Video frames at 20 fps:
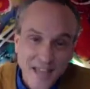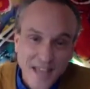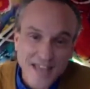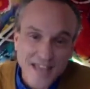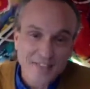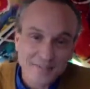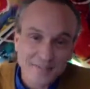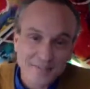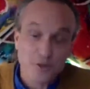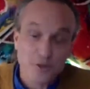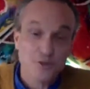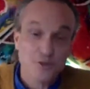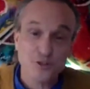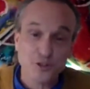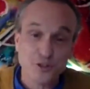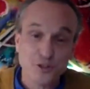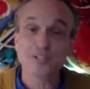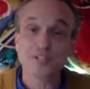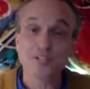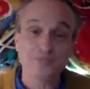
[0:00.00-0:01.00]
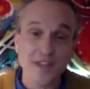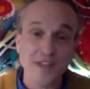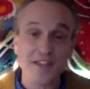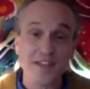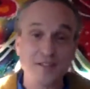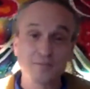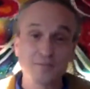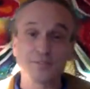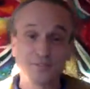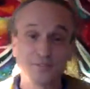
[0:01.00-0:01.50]
Or you couldn't
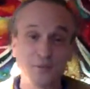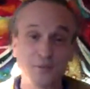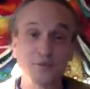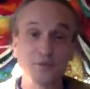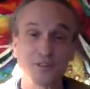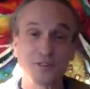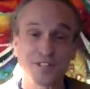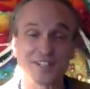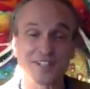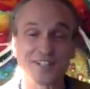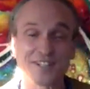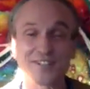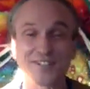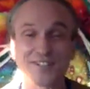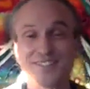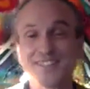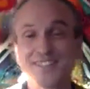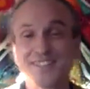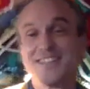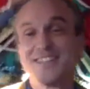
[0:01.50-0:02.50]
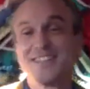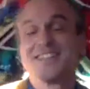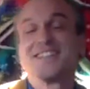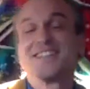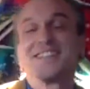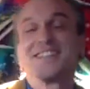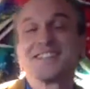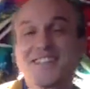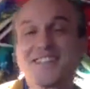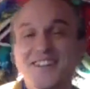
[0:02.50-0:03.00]
fathom before,
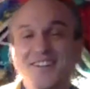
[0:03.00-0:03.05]
So,